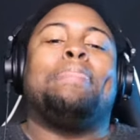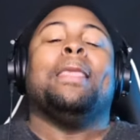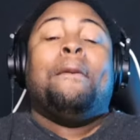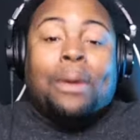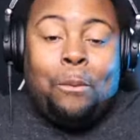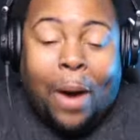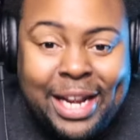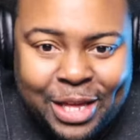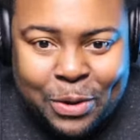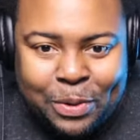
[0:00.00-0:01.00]
But what
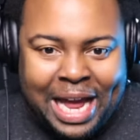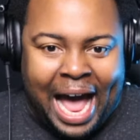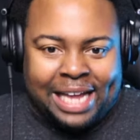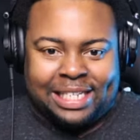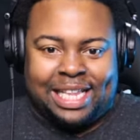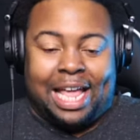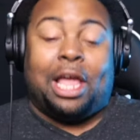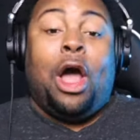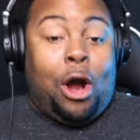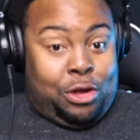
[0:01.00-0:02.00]
do you guys think?
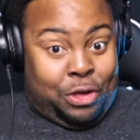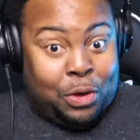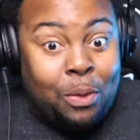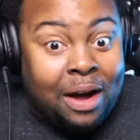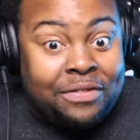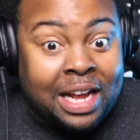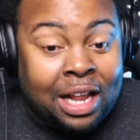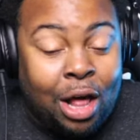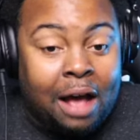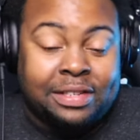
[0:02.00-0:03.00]
Are you of the
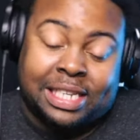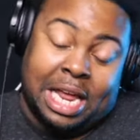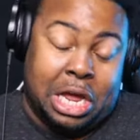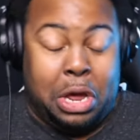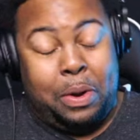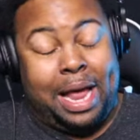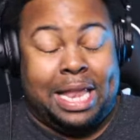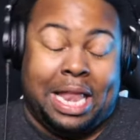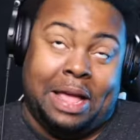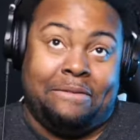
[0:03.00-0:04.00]
club saying, oh, I
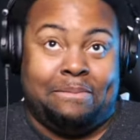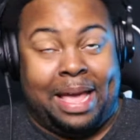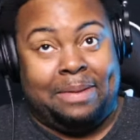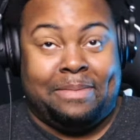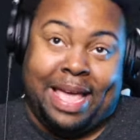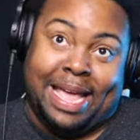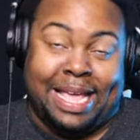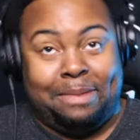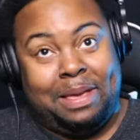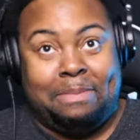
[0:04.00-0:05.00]
love Bateman.
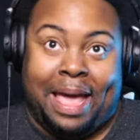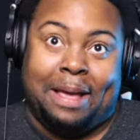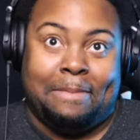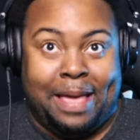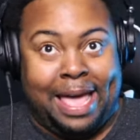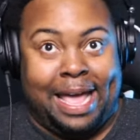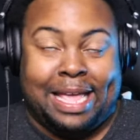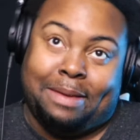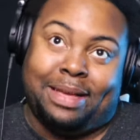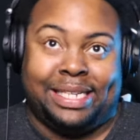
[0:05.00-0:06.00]
Give me Bateman.
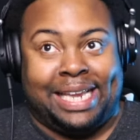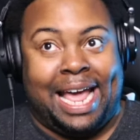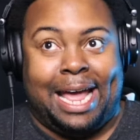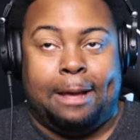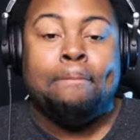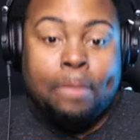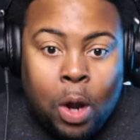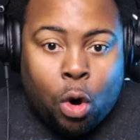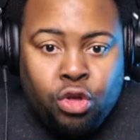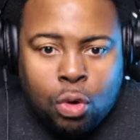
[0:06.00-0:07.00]
Give me Zay.
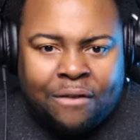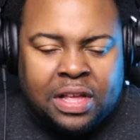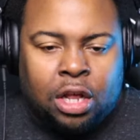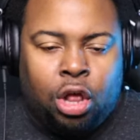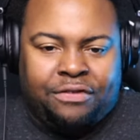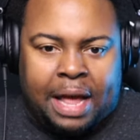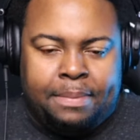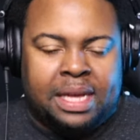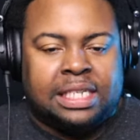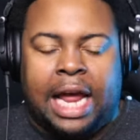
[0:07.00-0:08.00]
Or are you of the club like
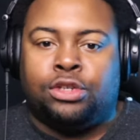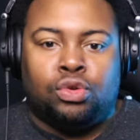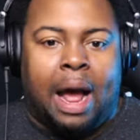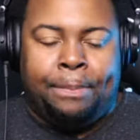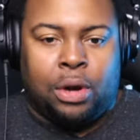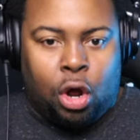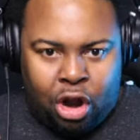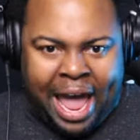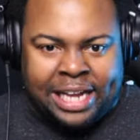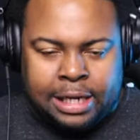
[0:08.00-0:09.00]
me saying, do not put all your
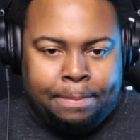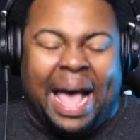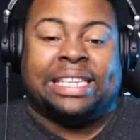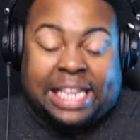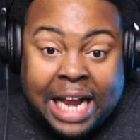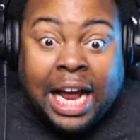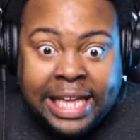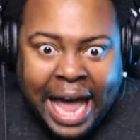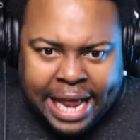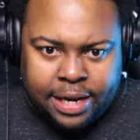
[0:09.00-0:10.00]
eggs in the basket
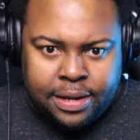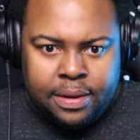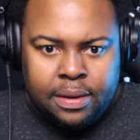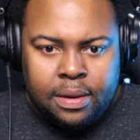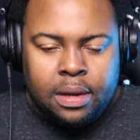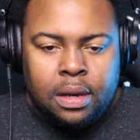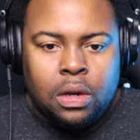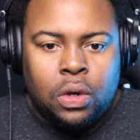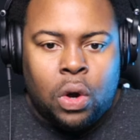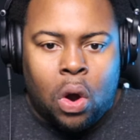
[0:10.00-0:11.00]
again?
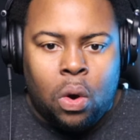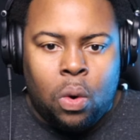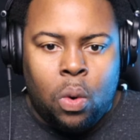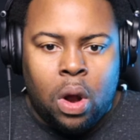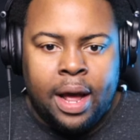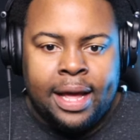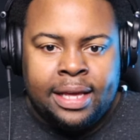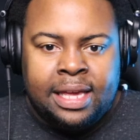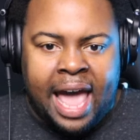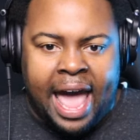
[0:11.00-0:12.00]
Go
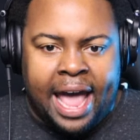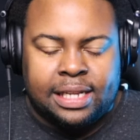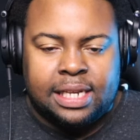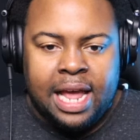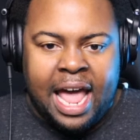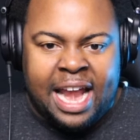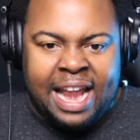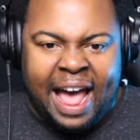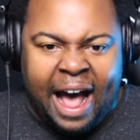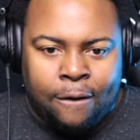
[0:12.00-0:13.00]
get an
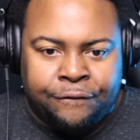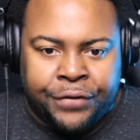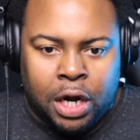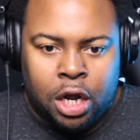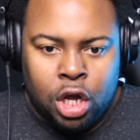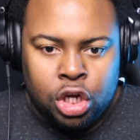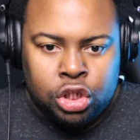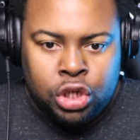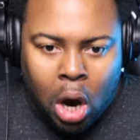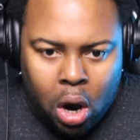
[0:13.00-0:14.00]
alpha
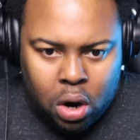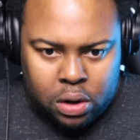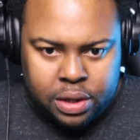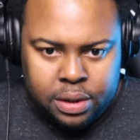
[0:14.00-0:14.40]
dog.